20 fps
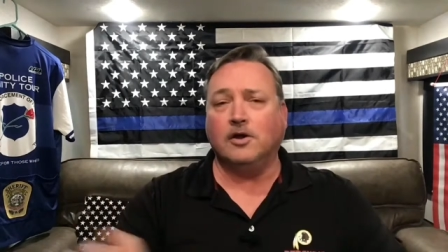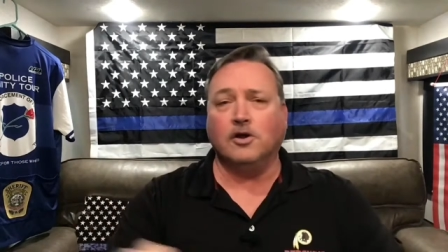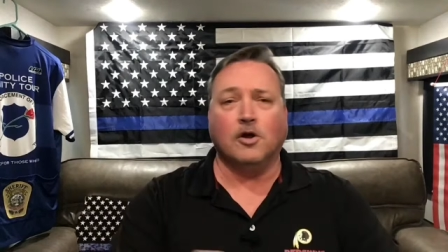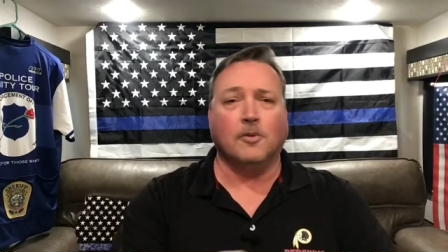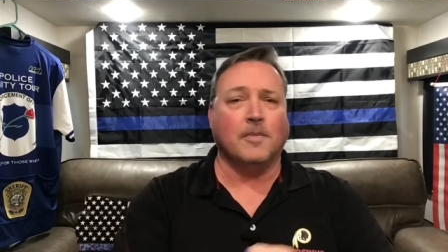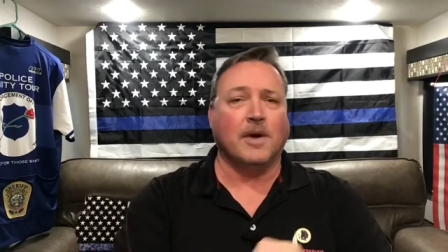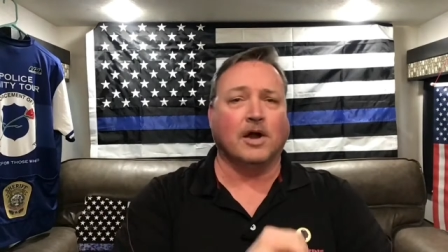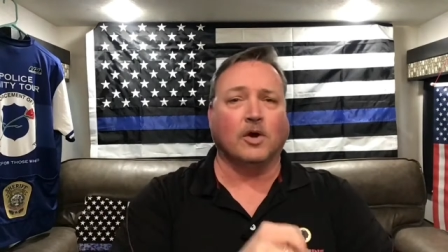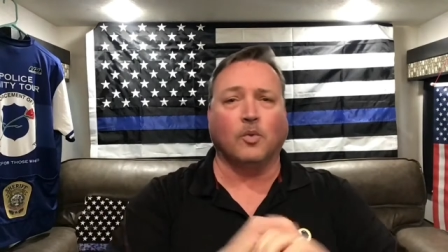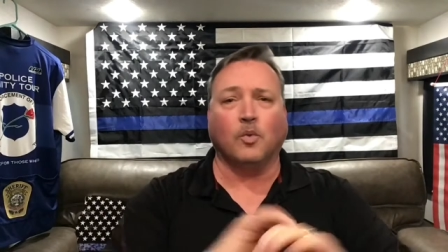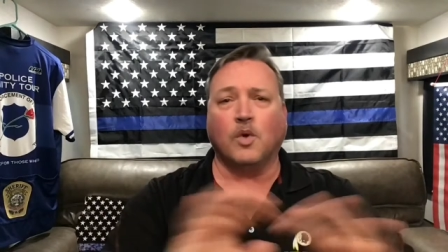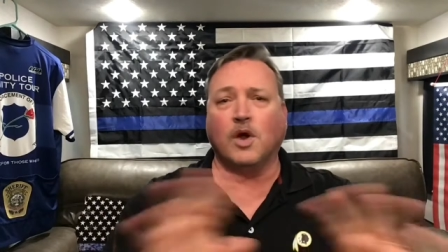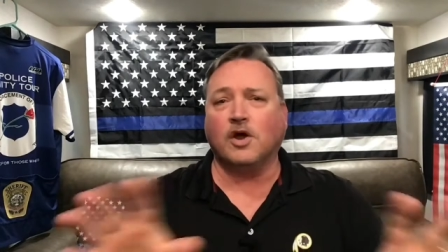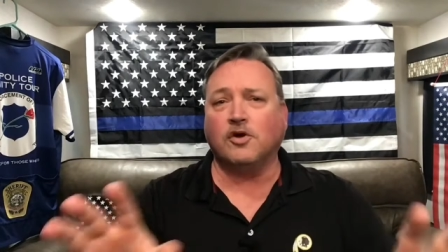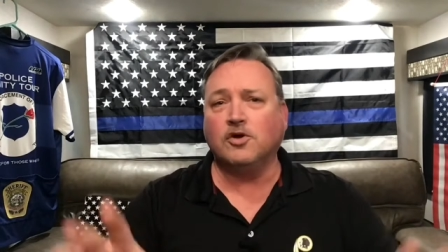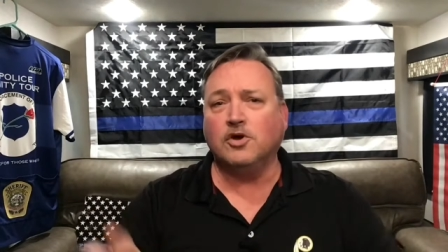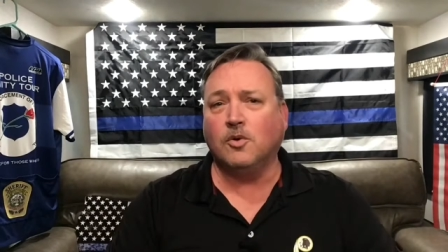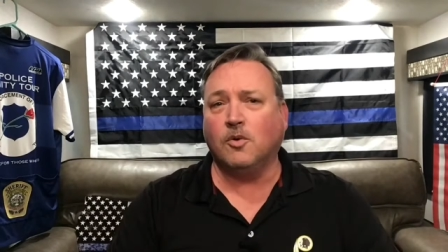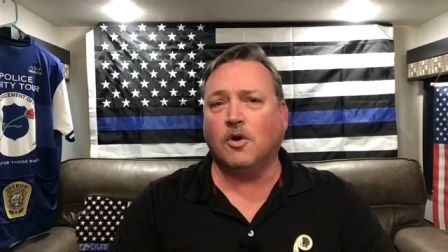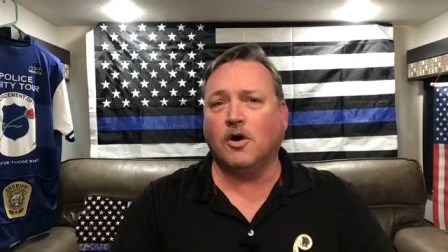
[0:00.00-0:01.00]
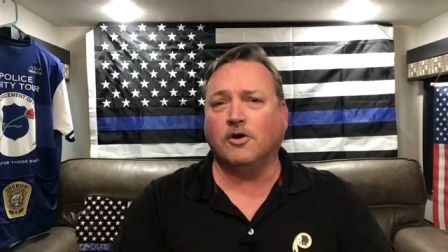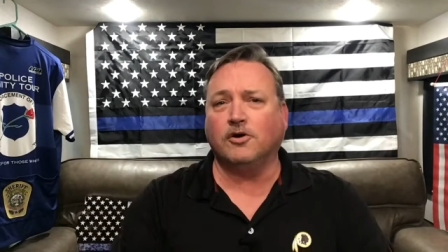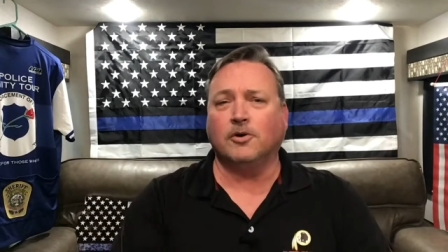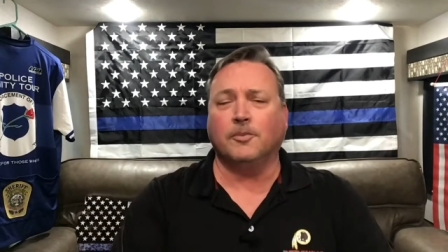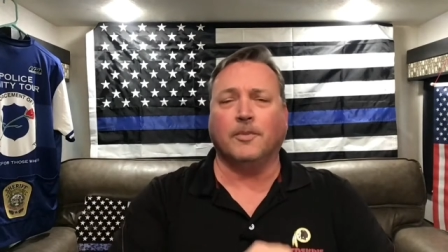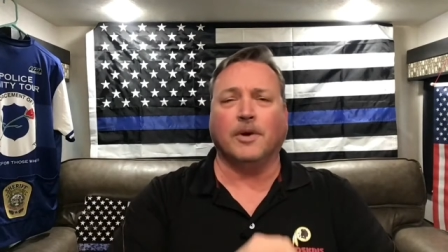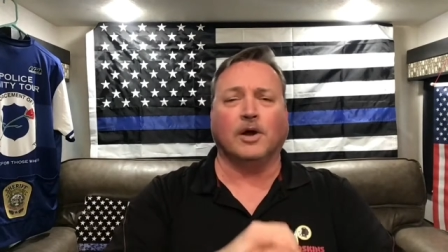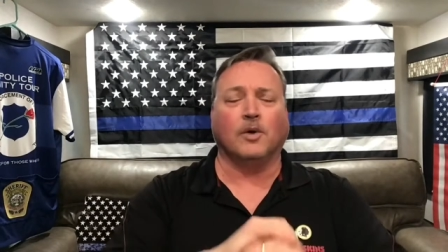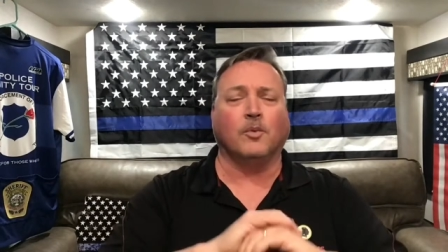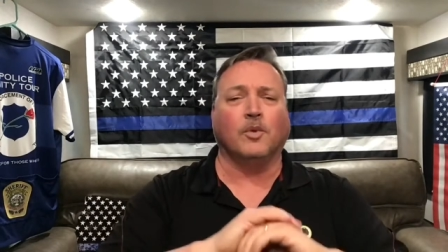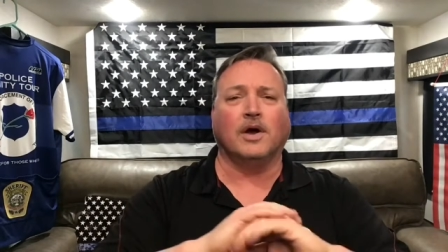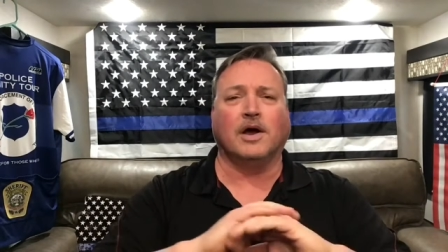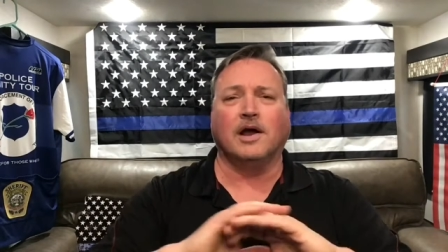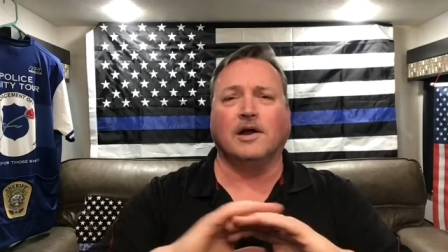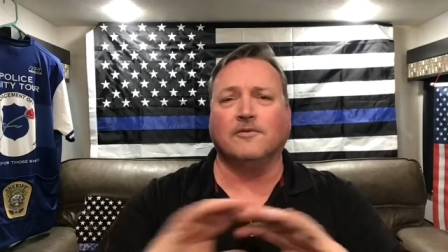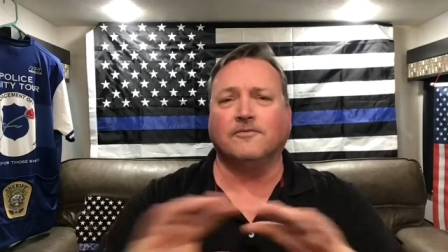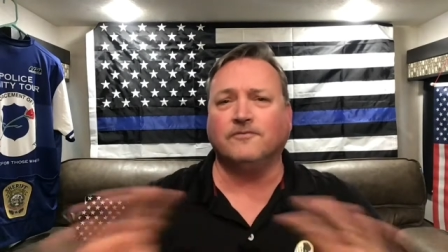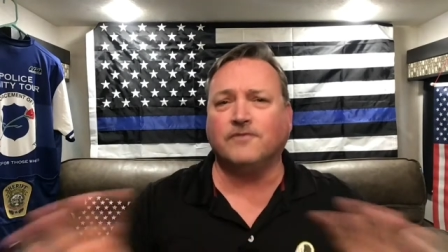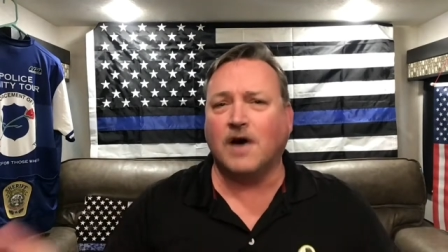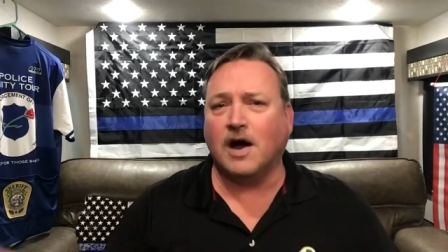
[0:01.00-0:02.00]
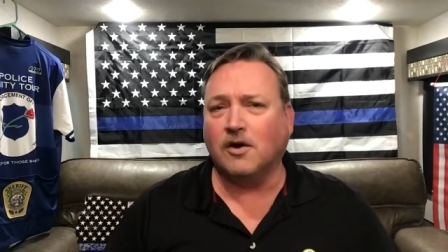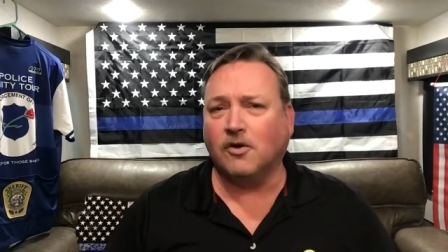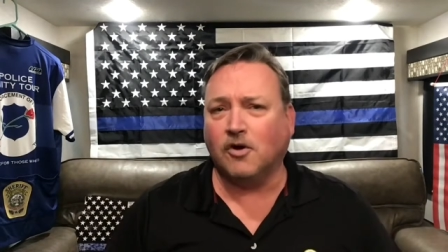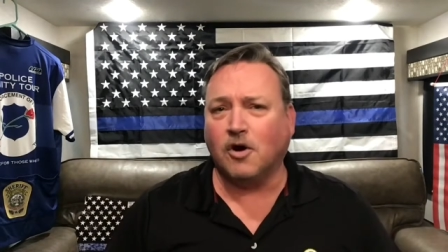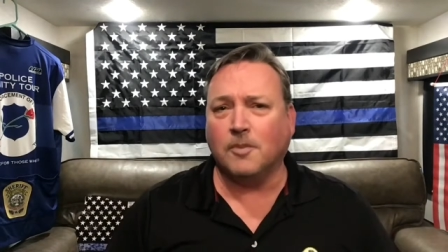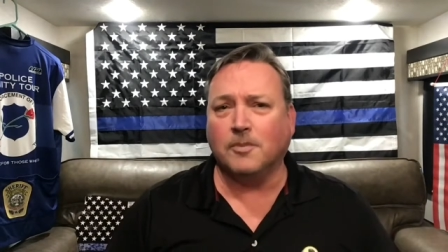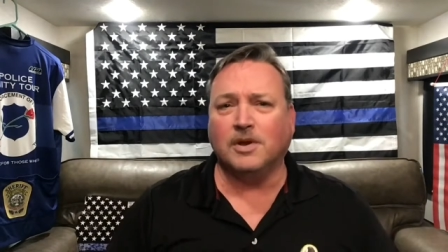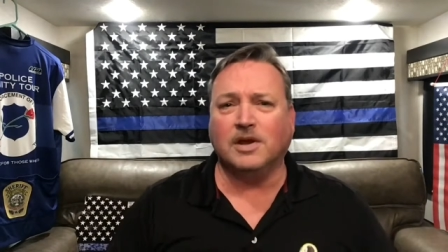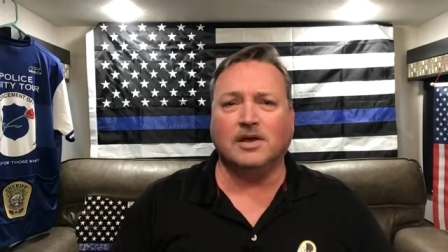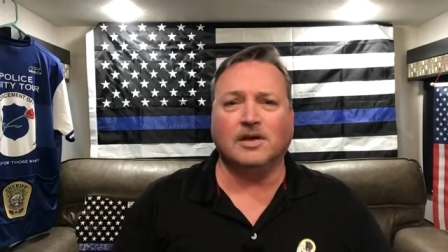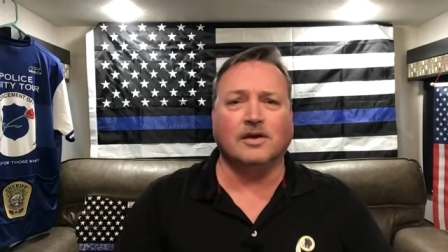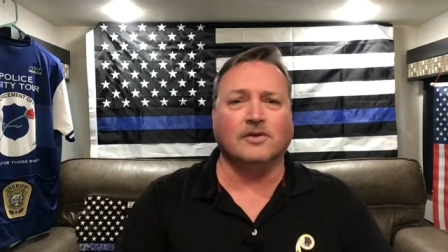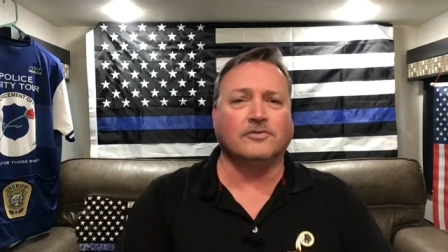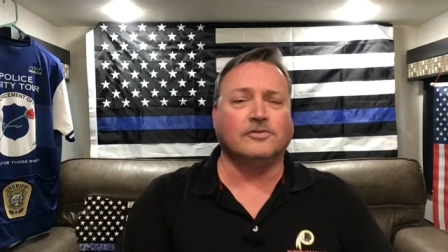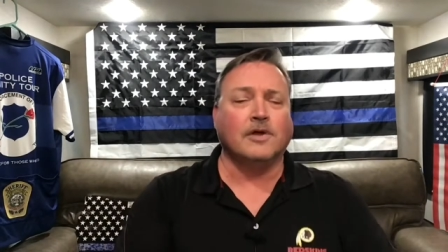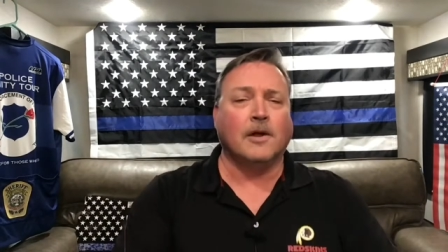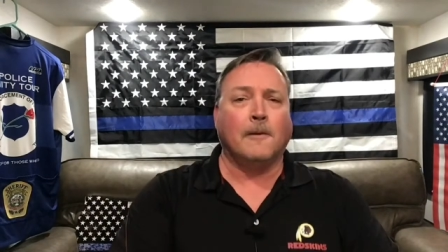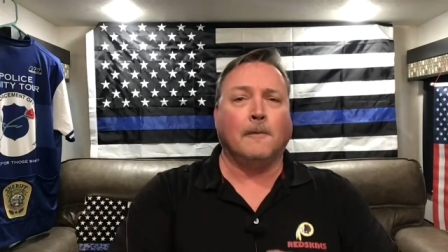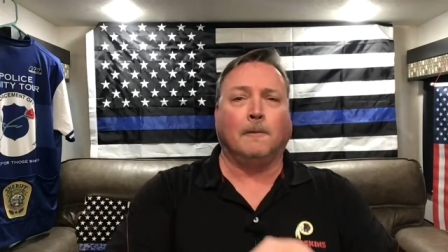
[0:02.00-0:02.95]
no matter where you are, no matter what kind of firearm it is.